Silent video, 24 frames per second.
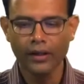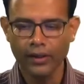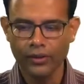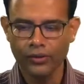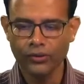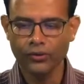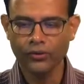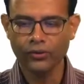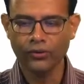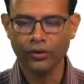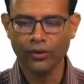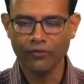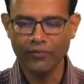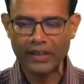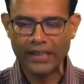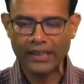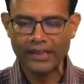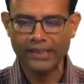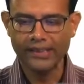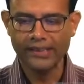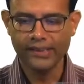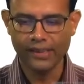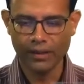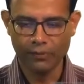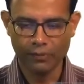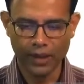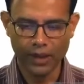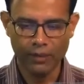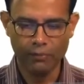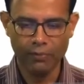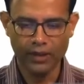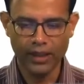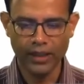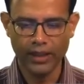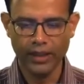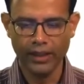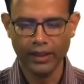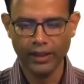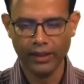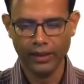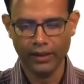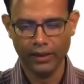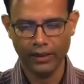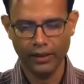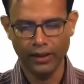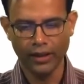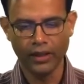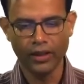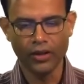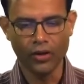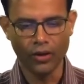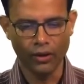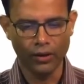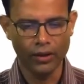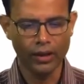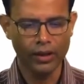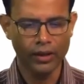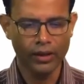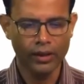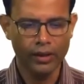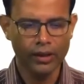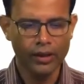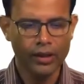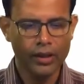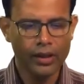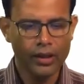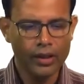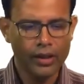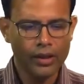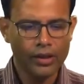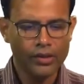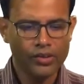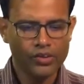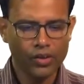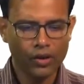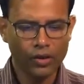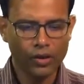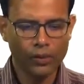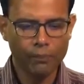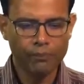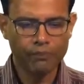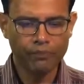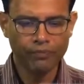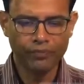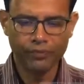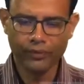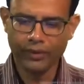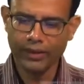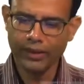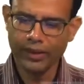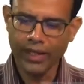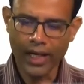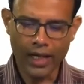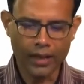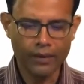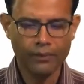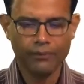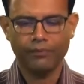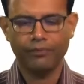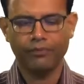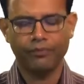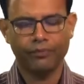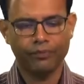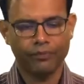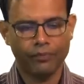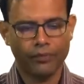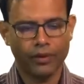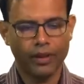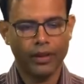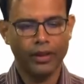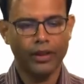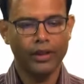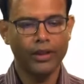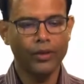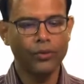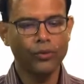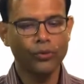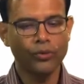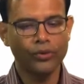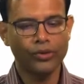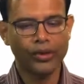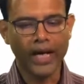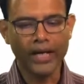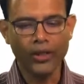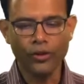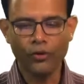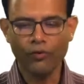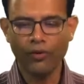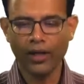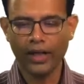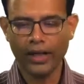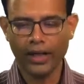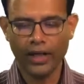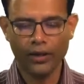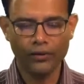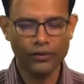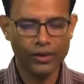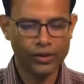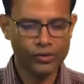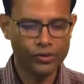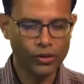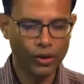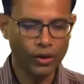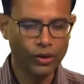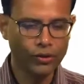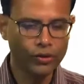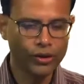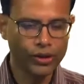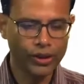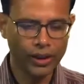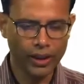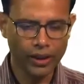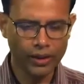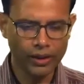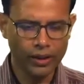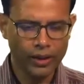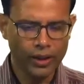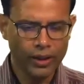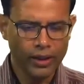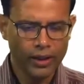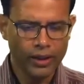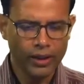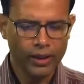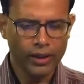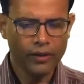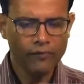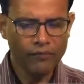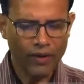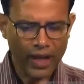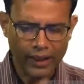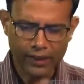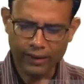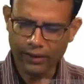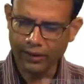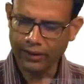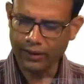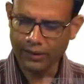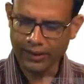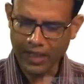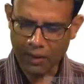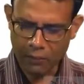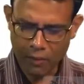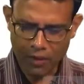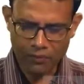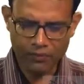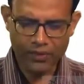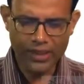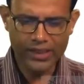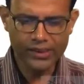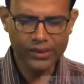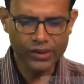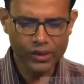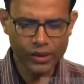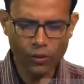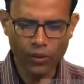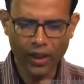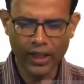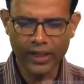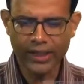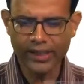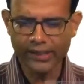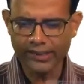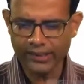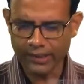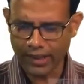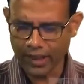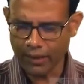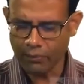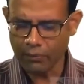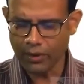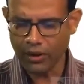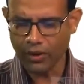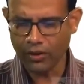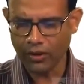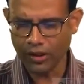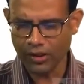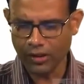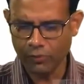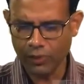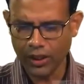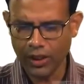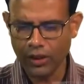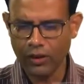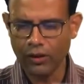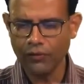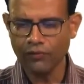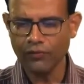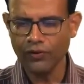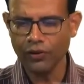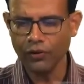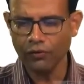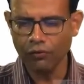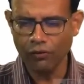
So, often this term can be ignored. So, then you try to work out the solution. In fact, some of this you understand because many of you